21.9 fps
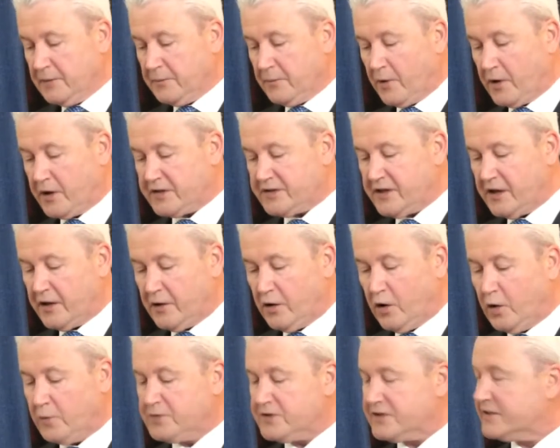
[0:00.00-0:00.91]
Morristown
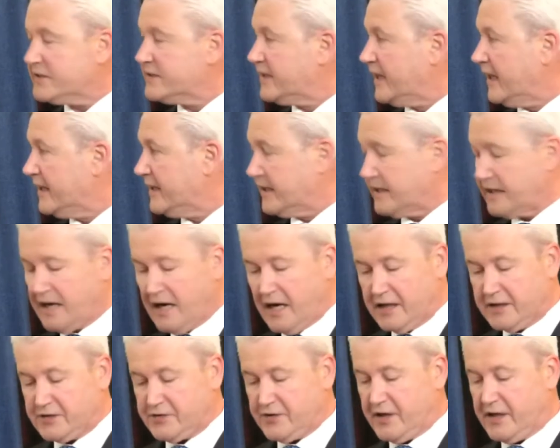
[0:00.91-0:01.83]
hopes to stand in
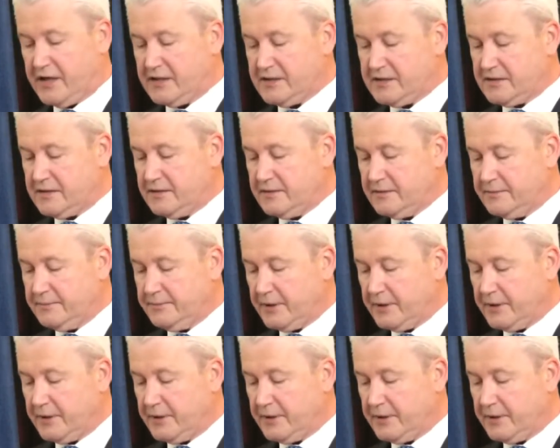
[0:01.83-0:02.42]
contrast